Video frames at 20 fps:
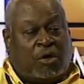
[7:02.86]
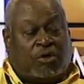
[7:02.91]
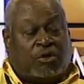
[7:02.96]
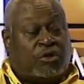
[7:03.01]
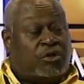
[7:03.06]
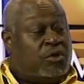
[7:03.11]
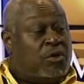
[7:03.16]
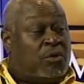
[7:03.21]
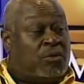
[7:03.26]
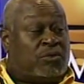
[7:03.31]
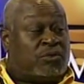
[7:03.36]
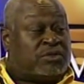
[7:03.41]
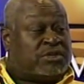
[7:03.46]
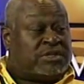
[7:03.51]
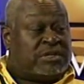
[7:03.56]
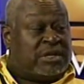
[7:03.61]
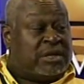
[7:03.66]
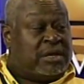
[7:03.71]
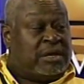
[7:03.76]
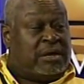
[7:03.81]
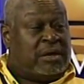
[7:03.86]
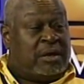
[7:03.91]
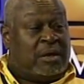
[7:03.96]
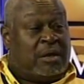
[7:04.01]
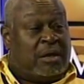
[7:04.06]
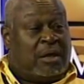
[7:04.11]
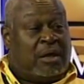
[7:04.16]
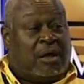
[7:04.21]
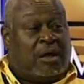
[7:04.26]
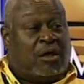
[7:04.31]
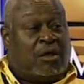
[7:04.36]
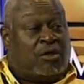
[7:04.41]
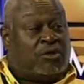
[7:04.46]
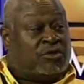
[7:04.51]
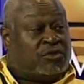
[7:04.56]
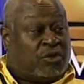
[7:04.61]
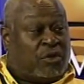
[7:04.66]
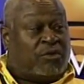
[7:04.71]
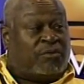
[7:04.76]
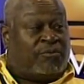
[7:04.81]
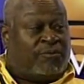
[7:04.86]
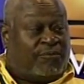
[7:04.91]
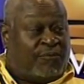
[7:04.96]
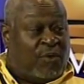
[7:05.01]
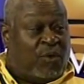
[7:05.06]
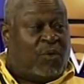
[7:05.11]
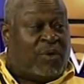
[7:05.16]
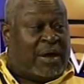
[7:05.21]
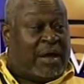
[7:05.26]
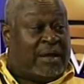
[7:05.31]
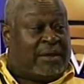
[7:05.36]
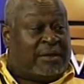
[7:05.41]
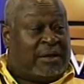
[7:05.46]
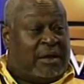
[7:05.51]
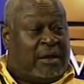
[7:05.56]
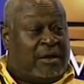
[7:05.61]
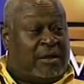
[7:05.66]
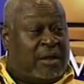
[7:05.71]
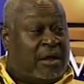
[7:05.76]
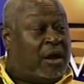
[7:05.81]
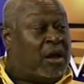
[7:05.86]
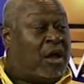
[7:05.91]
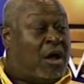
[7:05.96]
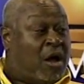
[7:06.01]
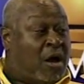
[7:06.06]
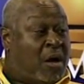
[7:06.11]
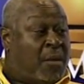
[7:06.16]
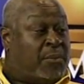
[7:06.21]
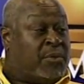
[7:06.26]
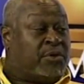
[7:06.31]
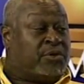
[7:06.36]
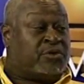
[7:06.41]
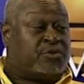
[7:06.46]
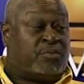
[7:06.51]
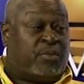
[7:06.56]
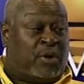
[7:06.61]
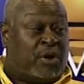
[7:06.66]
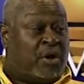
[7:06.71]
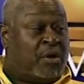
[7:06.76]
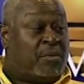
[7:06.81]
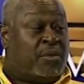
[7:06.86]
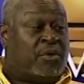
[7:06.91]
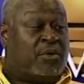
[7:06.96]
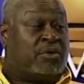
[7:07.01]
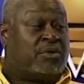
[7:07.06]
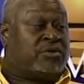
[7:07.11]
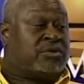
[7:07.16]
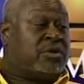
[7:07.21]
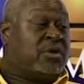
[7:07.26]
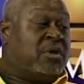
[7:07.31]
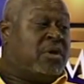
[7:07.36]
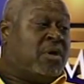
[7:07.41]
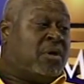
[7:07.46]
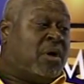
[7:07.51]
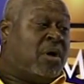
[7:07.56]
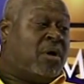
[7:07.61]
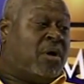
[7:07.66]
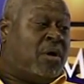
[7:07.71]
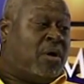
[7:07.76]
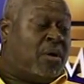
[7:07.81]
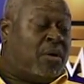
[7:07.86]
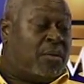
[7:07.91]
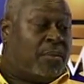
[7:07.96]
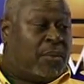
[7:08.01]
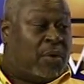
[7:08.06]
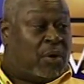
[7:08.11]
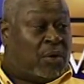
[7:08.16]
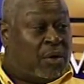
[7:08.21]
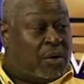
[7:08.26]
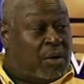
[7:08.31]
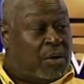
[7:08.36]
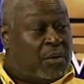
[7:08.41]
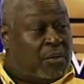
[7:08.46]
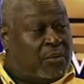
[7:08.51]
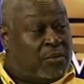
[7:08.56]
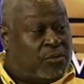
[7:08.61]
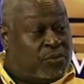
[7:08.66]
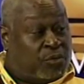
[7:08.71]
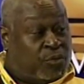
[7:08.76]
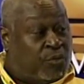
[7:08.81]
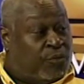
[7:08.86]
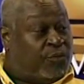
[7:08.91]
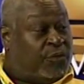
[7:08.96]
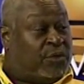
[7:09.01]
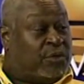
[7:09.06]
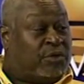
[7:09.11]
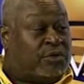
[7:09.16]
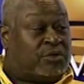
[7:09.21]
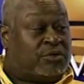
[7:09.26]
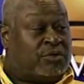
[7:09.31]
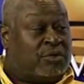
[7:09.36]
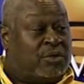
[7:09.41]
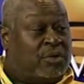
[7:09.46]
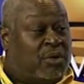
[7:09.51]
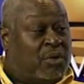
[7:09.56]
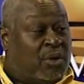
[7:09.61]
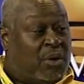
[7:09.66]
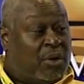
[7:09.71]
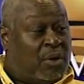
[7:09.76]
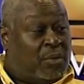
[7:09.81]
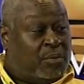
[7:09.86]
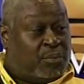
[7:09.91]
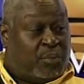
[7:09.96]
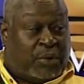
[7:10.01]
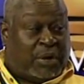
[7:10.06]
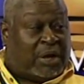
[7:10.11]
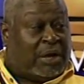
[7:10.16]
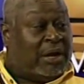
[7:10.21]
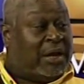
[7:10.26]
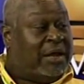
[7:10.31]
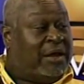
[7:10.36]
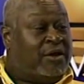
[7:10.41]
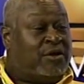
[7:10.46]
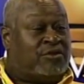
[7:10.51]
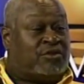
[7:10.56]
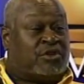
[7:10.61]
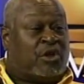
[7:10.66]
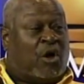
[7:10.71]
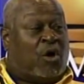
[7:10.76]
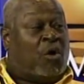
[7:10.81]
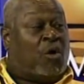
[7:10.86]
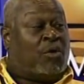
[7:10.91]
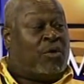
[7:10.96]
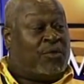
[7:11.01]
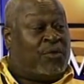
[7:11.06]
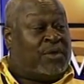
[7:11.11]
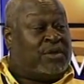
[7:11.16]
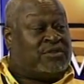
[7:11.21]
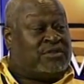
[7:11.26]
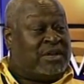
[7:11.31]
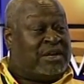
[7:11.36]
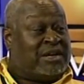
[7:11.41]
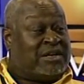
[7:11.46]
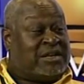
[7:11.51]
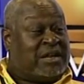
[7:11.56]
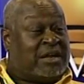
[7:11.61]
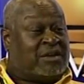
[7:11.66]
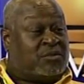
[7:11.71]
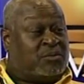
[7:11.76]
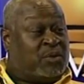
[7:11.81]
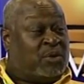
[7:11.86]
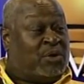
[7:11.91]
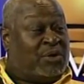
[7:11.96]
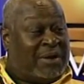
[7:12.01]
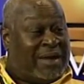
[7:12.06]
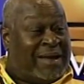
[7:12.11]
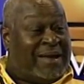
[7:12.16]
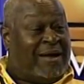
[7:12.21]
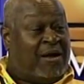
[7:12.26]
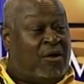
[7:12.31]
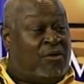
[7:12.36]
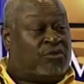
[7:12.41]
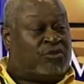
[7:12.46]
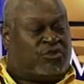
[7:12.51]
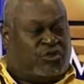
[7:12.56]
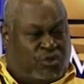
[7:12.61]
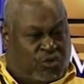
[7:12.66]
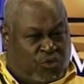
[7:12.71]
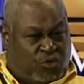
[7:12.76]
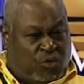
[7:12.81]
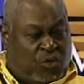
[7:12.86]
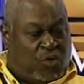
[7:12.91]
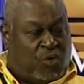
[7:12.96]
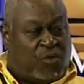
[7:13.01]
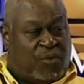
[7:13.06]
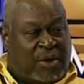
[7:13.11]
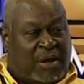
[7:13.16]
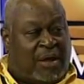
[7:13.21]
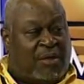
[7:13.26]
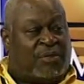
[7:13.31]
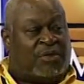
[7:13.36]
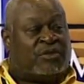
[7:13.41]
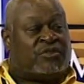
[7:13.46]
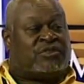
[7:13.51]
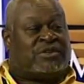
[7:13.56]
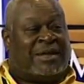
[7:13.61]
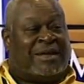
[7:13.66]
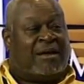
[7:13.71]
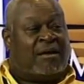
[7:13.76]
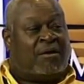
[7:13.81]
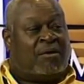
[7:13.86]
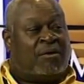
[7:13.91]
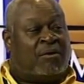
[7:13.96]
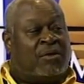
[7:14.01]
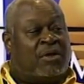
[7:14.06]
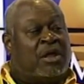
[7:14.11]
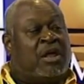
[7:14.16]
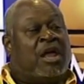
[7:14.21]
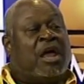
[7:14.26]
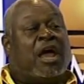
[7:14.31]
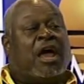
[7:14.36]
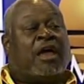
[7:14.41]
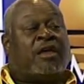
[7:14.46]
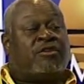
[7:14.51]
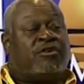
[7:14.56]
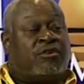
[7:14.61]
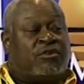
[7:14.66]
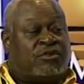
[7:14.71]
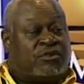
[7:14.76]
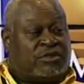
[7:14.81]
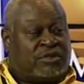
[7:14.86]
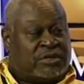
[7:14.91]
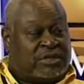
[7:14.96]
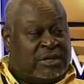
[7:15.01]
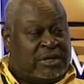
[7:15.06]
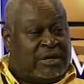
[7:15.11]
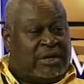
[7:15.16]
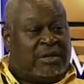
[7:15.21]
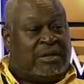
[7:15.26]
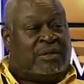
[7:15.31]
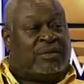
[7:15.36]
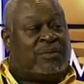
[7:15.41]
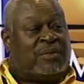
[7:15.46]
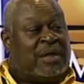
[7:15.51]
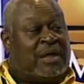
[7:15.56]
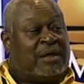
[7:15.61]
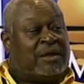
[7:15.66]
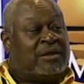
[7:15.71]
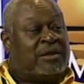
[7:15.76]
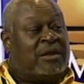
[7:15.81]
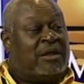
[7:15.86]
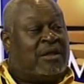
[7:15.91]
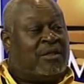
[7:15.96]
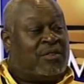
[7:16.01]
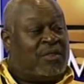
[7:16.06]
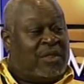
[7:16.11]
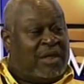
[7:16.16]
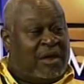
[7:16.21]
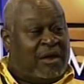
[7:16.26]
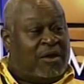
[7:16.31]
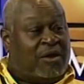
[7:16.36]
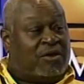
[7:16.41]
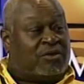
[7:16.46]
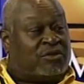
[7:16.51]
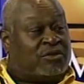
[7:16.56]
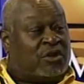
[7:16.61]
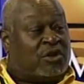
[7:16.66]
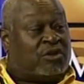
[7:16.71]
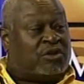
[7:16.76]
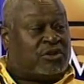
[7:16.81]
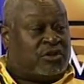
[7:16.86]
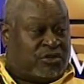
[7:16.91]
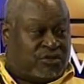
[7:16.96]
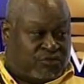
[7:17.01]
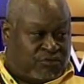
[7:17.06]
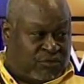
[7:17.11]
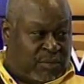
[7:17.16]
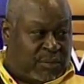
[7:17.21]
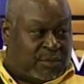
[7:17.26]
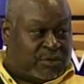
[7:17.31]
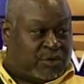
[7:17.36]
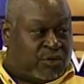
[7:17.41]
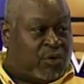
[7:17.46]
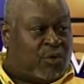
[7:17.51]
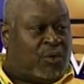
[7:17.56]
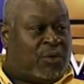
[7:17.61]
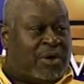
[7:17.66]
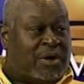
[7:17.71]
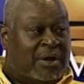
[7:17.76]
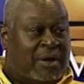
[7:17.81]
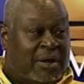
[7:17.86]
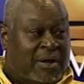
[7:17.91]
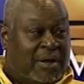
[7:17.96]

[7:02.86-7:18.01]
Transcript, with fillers: you don't see certain folk out there that are carpenters, plumbers, mm -hmm. uh, roofers, uh, bricklayers, all the things that it take to build a house. You go around this town and you'll see that there's uh, discriminatory